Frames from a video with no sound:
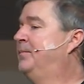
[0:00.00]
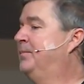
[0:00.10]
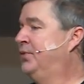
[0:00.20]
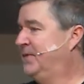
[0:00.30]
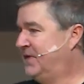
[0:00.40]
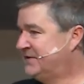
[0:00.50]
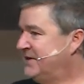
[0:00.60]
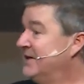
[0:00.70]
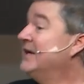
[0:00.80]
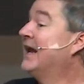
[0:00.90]
put this
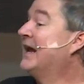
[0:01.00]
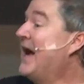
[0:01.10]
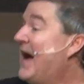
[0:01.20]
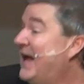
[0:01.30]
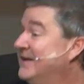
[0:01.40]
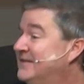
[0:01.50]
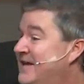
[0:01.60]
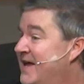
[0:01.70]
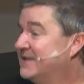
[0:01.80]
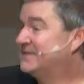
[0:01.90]
in
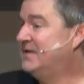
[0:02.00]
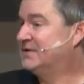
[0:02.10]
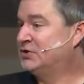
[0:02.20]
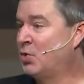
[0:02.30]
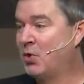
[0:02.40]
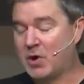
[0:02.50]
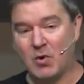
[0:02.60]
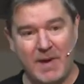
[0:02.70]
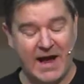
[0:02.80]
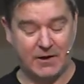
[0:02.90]
context, historical
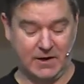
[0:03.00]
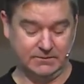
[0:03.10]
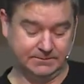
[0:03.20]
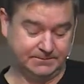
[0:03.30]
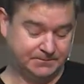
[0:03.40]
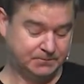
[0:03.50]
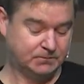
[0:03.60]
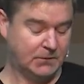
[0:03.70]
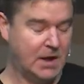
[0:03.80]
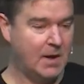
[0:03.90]
background.
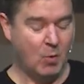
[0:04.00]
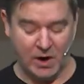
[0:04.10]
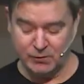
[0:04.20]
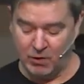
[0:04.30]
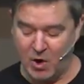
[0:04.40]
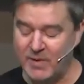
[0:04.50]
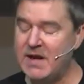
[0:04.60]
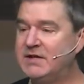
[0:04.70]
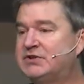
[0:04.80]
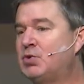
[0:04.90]
One Roman
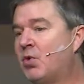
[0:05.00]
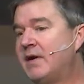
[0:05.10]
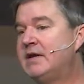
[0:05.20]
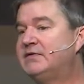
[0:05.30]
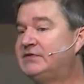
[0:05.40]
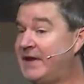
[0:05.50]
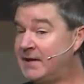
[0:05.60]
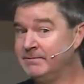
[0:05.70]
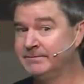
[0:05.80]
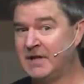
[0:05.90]
historian
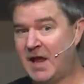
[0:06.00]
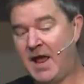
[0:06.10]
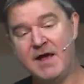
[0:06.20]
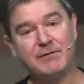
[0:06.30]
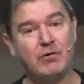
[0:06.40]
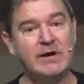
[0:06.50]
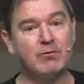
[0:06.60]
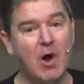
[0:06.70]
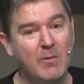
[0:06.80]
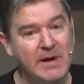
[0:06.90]
said every
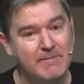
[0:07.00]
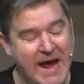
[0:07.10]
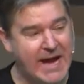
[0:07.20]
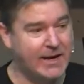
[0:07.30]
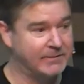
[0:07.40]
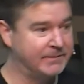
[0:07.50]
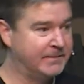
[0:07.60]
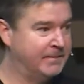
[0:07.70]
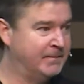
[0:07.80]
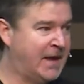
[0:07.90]
Roman man
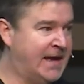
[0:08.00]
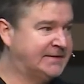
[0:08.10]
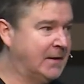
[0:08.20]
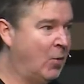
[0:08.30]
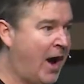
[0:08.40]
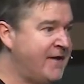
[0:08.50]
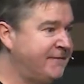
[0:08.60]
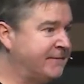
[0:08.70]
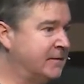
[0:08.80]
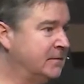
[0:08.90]
has a
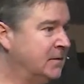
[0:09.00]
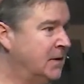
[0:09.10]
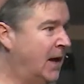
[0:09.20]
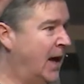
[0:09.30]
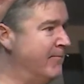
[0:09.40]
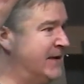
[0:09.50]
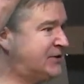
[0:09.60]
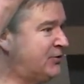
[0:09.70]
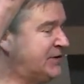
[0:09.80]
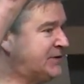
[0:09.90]
wife, a
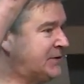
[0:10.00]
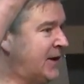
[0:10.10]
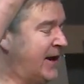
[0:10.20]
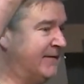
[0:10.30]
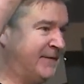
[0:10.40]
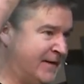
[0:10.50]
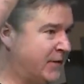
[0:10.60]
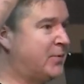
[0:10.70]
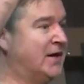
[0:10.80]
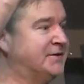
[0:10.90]
mistress, and a
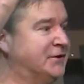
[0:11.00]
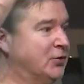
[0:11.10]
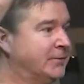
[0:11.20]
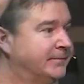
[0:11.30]
favorite prostitute.